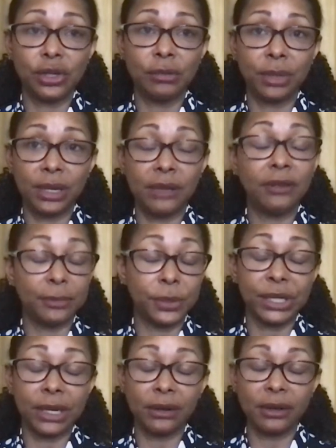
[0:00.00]
should be, if,
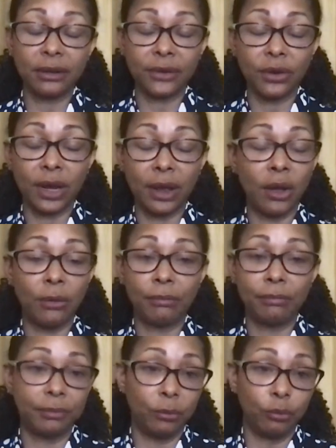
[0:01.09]
particularly if you're going to
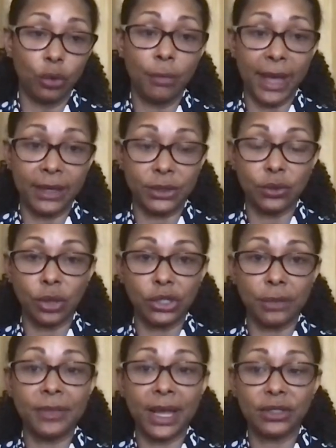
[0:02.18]
rule by
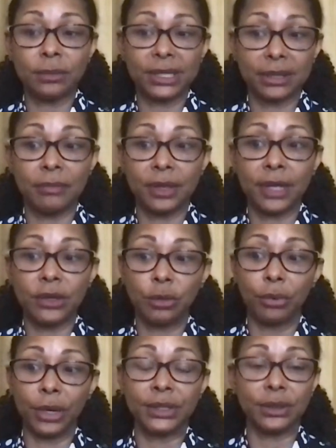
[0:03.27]
consortium, that should be something that you
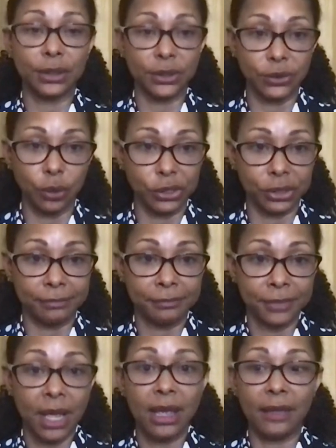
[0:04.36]
bring to the consortium.
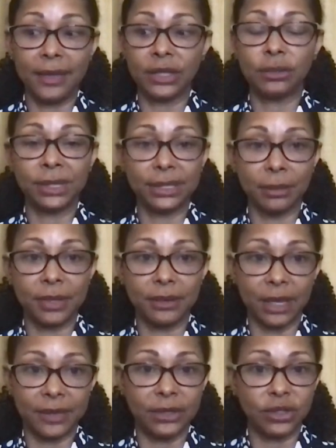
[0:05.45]
And that should be something
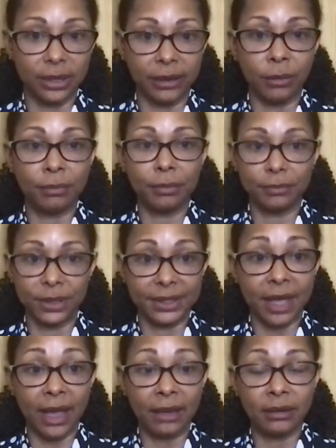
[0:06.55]
that they should help
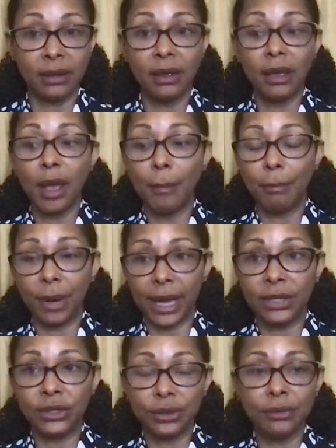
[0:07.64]
decide. But
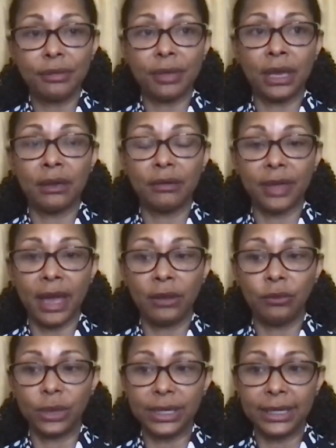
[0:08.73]
I do think
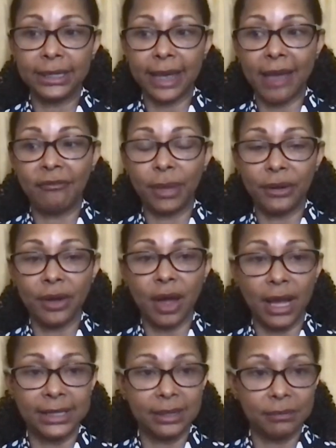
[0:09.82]
that we need to have better
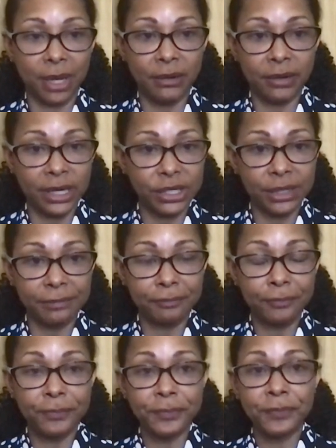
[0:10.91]
content moderation.